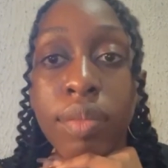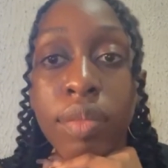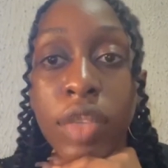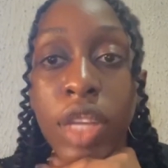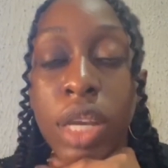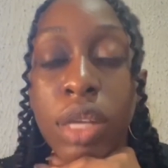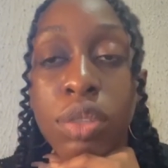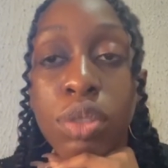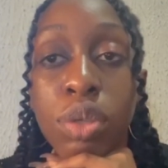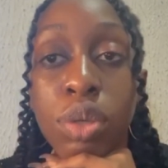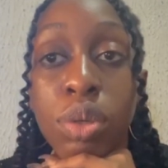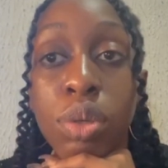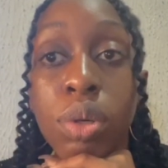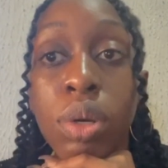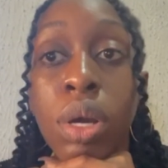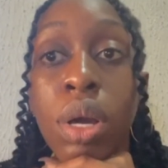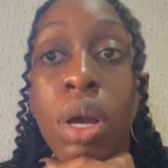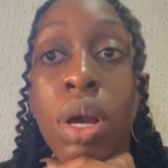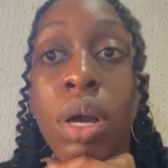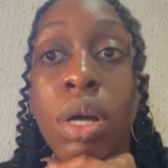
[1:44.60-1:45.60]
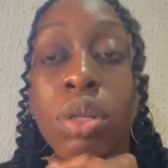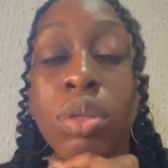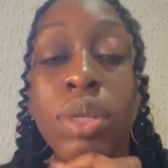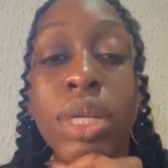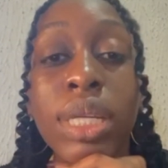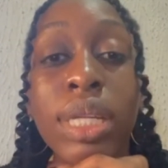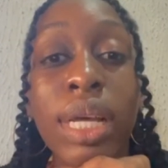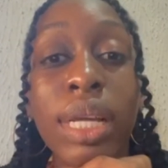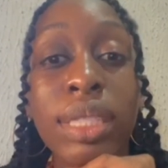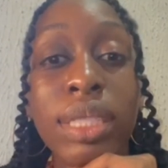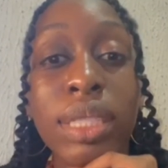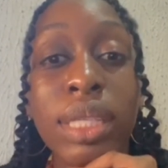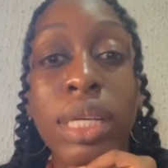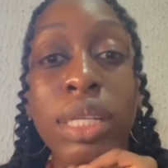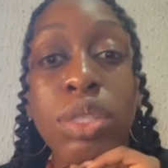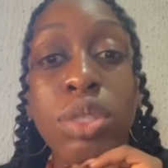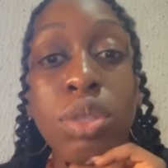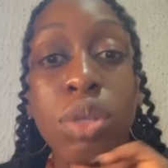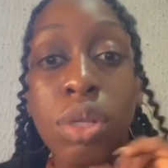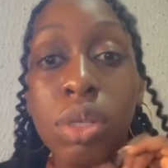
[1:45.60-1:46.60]
So looking at the
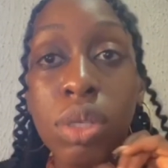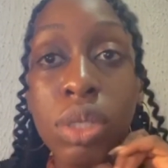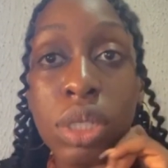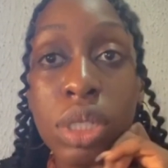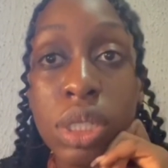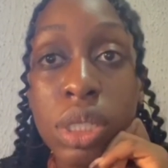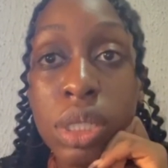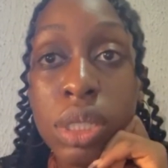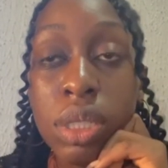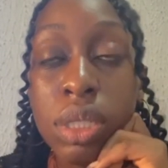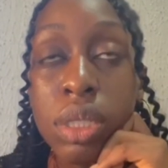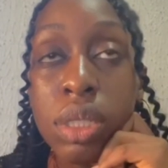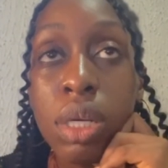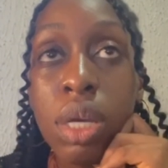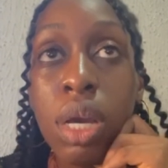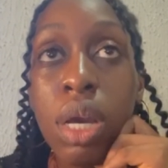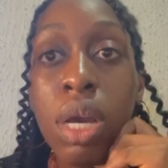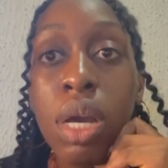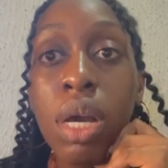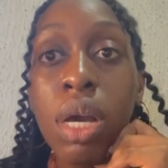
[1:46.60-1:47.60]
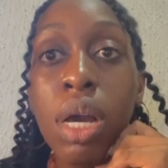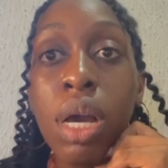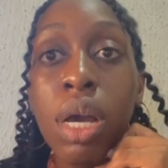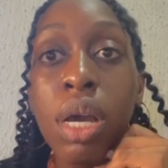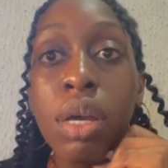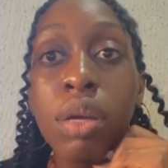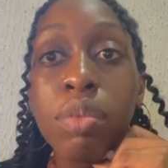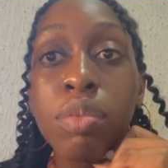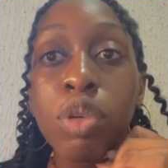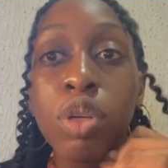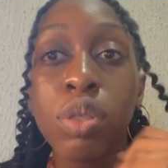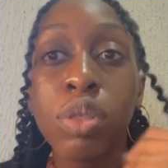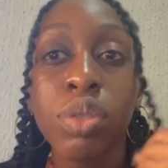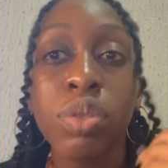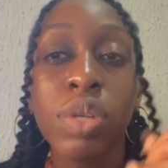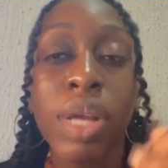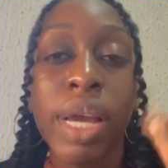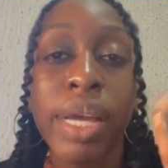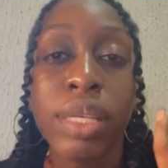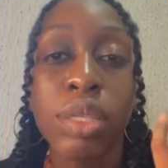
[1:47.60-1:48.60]
etiology,
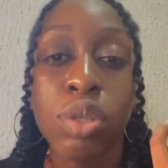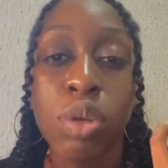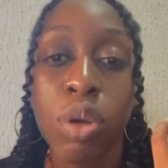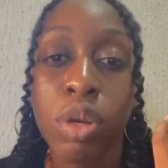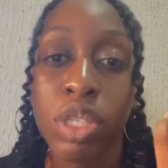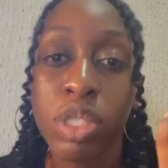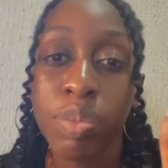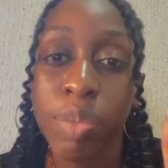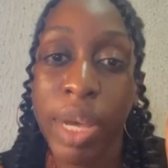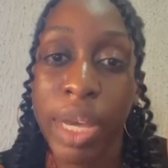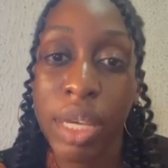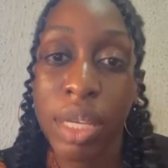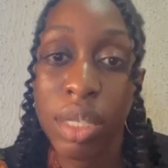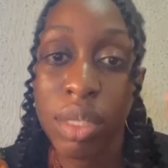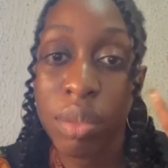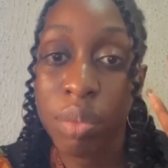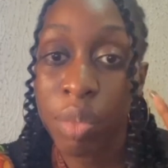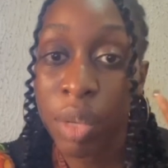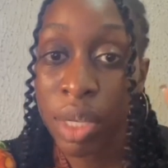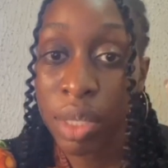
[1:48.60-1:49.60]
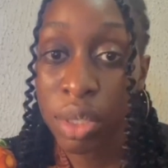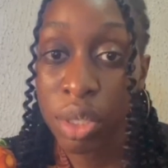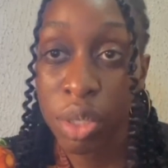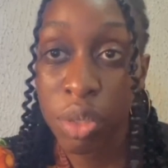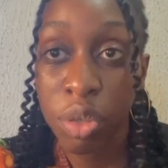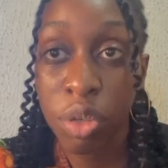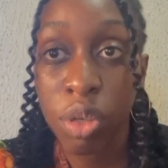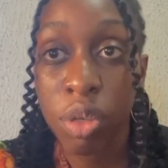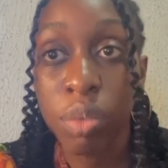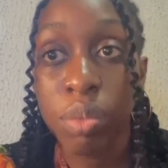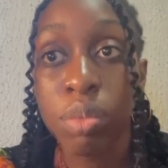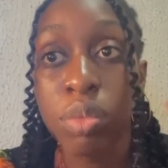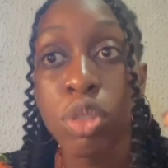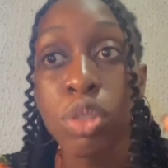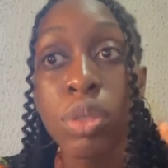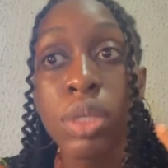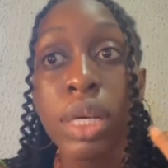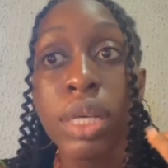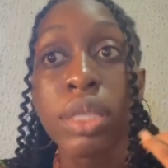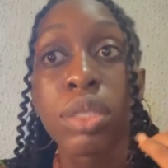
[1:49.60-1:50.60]
gonorrhea is caused by a bacterium
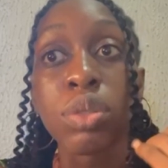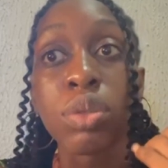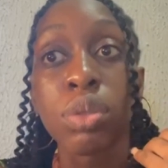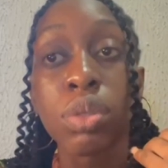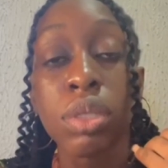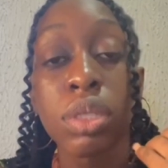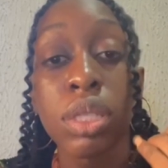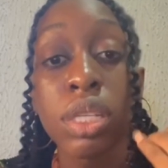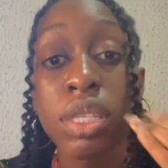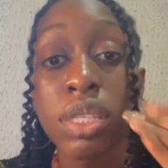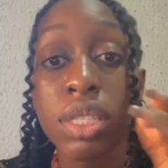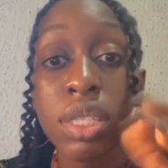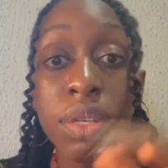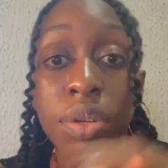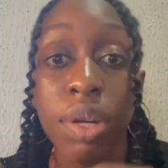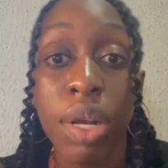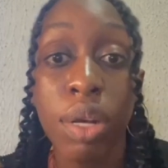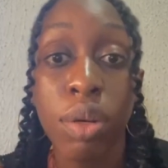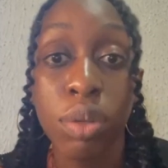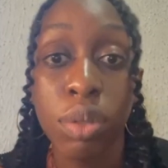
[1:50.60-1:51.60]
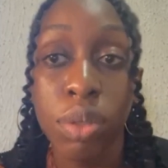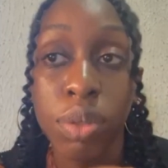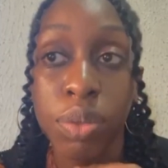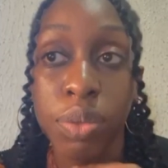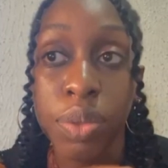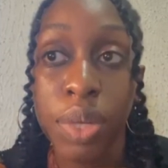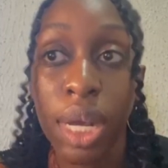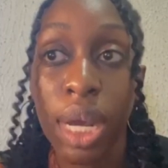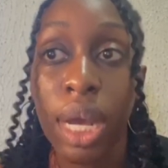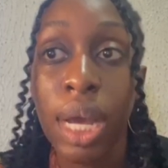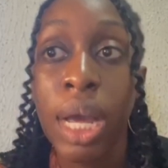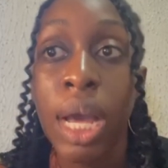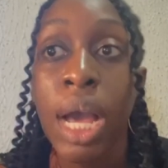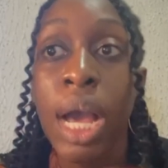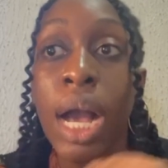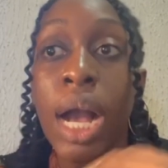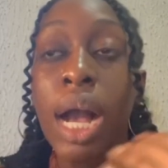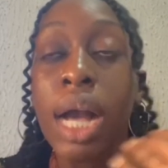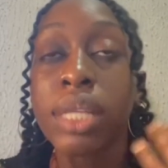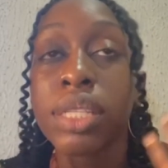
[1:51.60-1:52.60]
known as Neisseria gonorrhea,
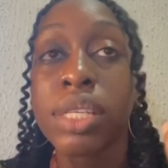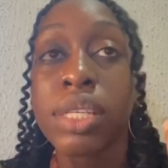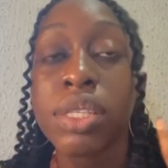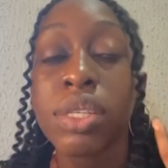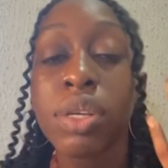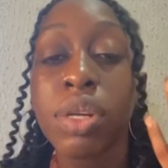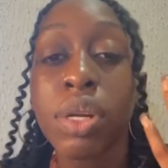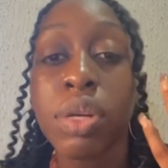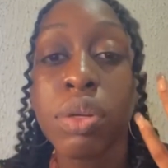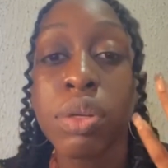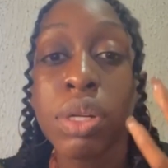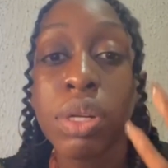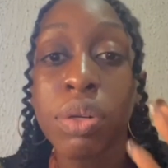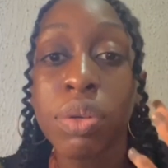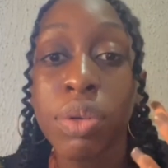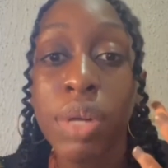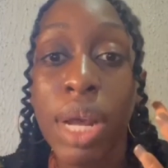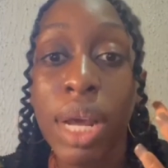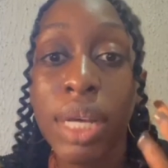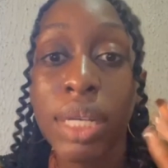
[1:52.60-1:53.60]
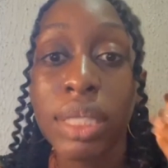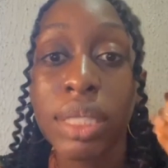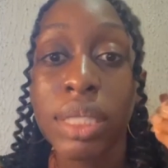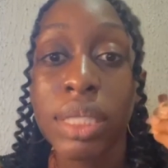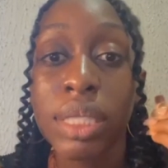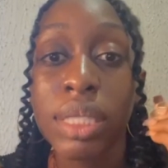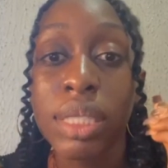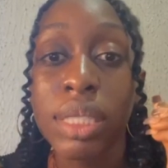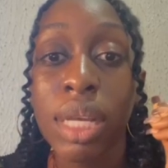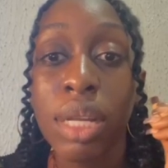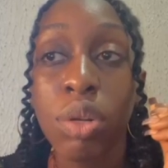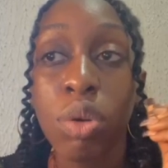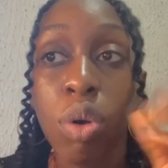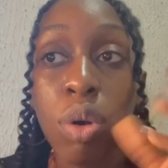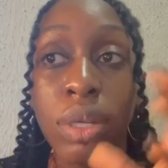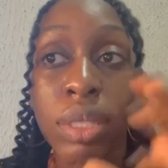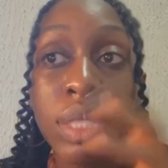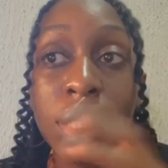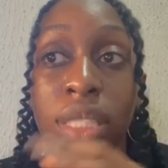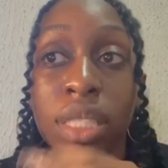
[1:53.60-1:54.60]
and Neisseria gonorrhea is an
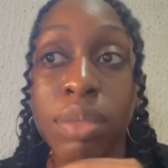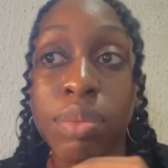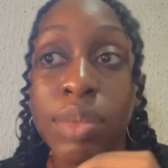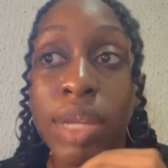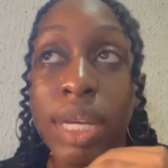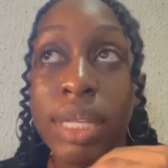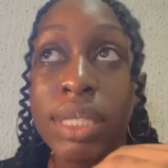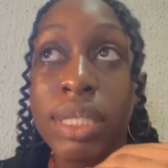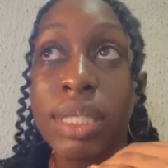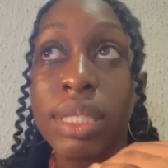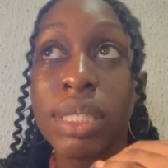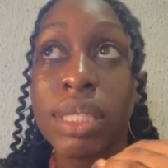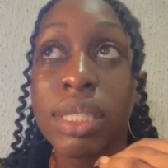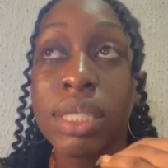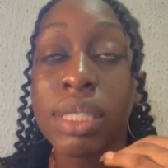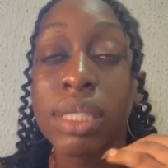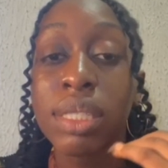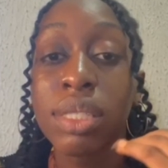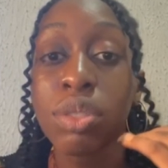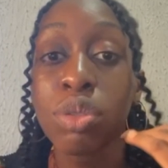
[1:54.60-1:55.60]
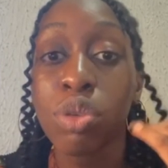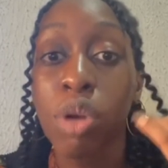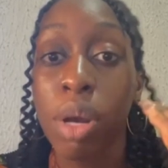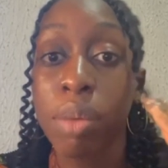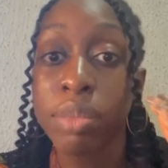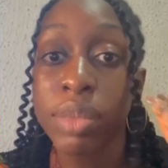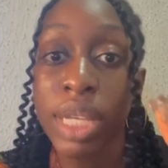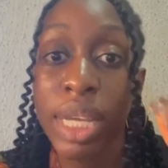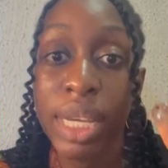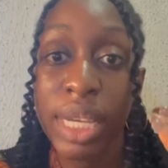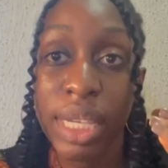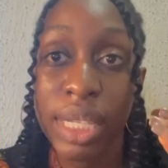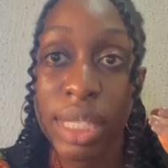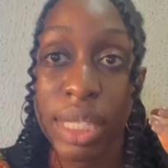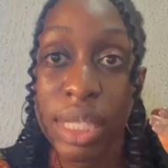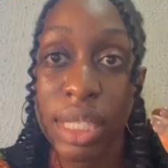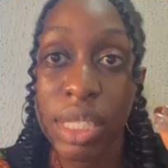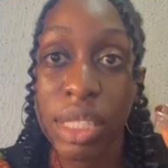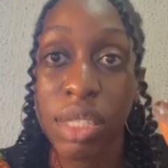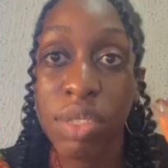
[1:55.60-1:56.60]
organism that is
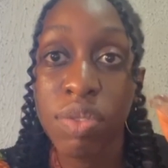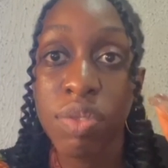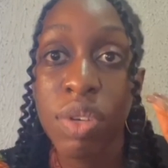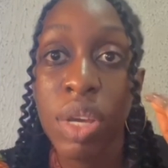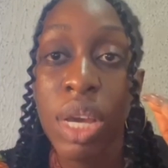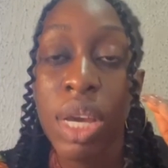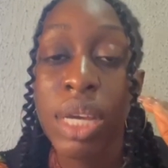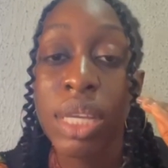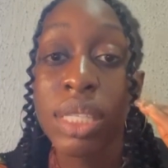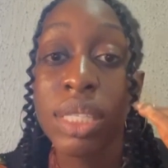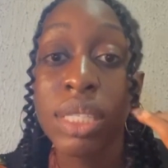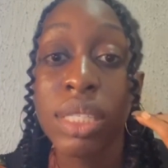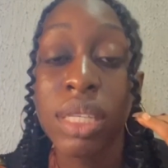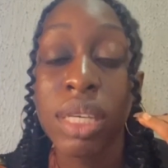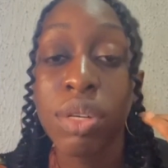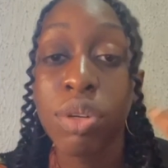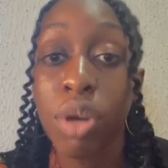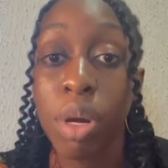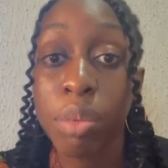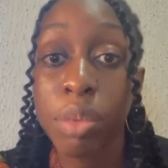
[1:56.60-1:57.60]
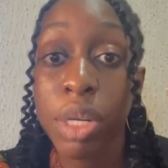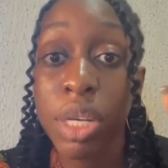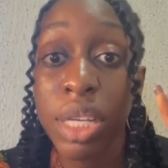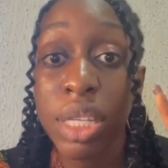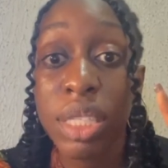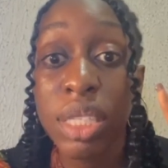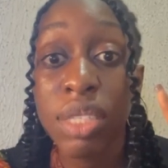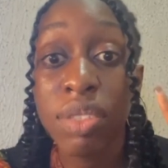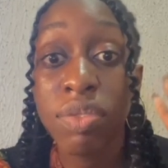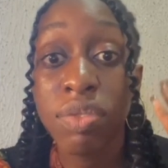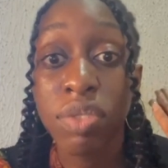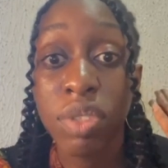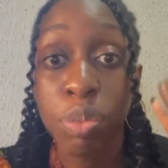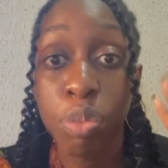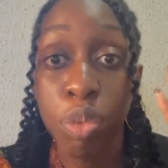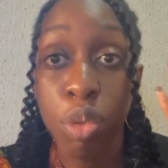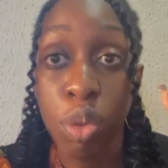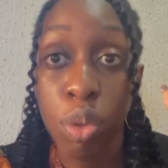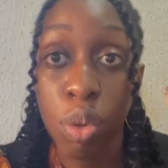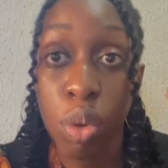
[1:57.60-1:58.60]
gram-negative. It is a gram-negative
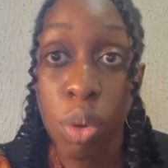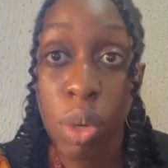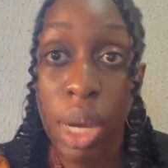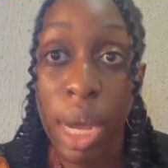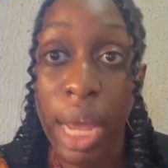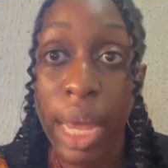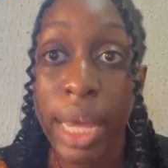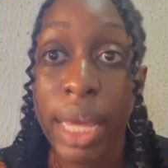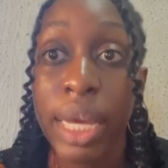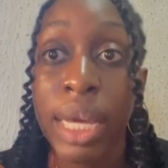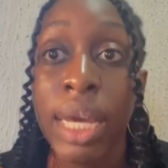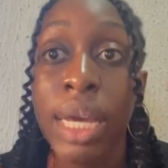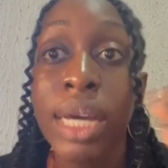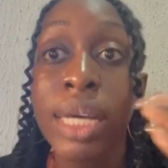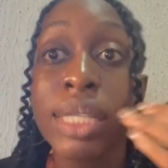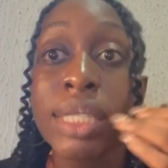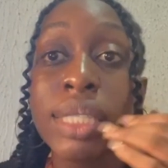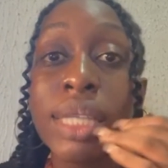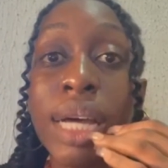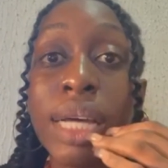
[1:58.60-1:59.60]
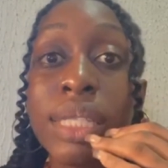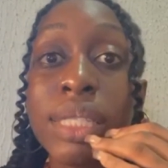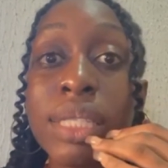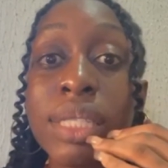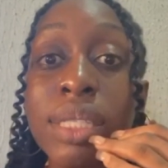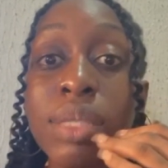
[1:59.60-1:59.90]
diplococci that